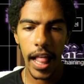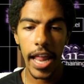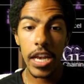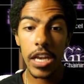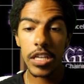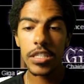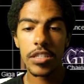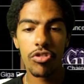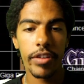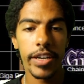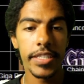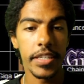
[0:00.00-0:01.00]
And this is
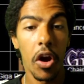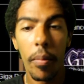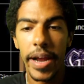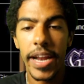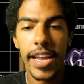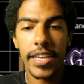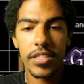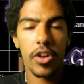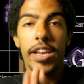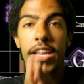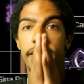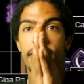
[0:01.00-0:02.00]
crazy. On my next
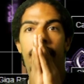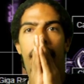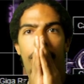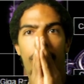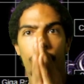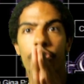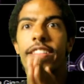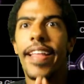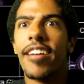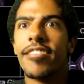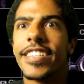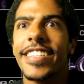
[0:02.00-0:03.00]
turn, he's gonna have
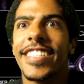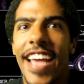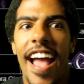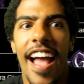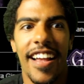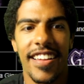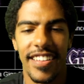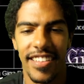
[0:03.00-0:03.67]
3,000 attack.